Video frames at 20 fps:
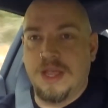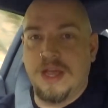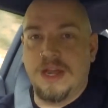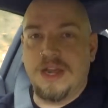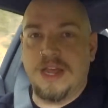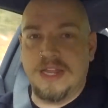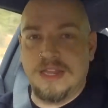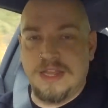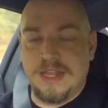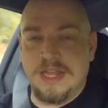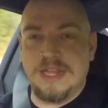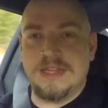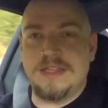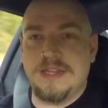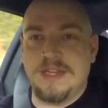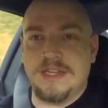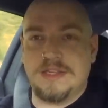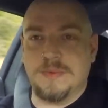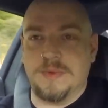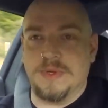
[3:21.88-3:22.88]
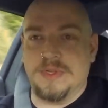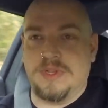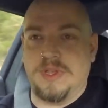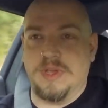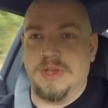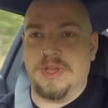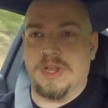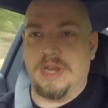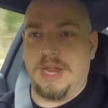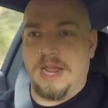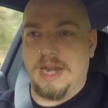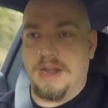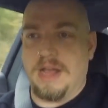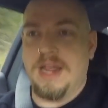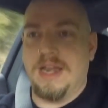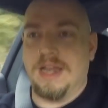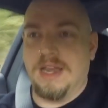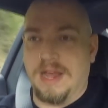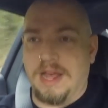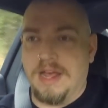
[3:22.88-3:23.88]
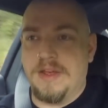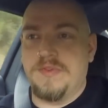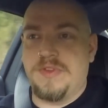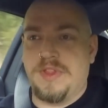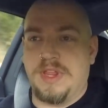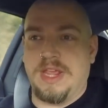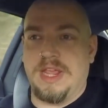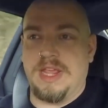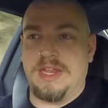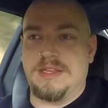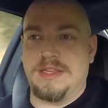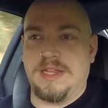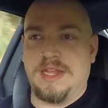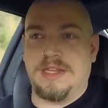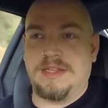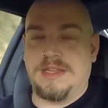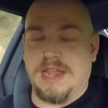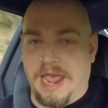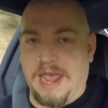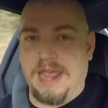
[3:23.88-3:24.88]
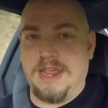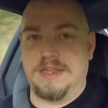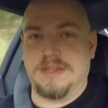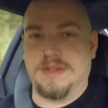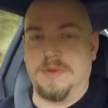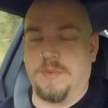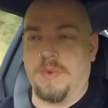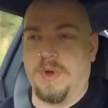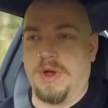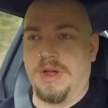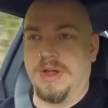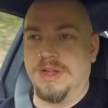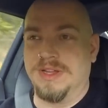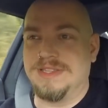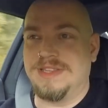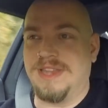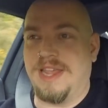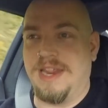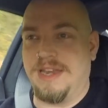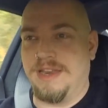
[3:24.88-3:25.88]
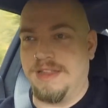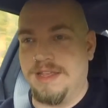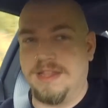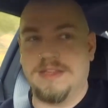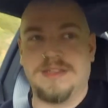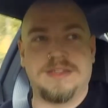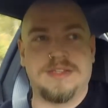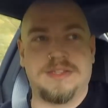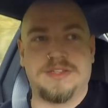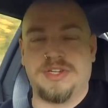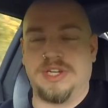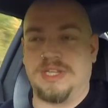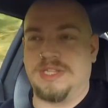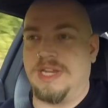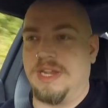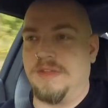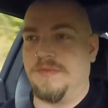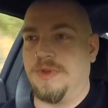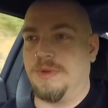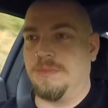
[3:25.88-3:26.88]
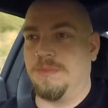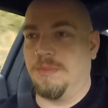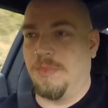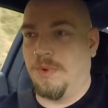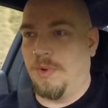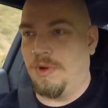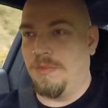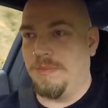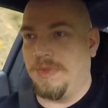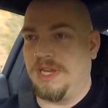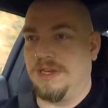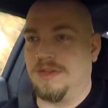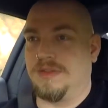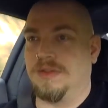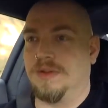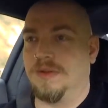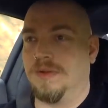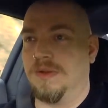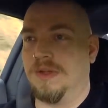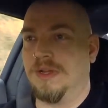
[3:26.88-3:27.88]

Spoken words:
Like the SS was good and I loved the SS as it was, and this is just even more mental.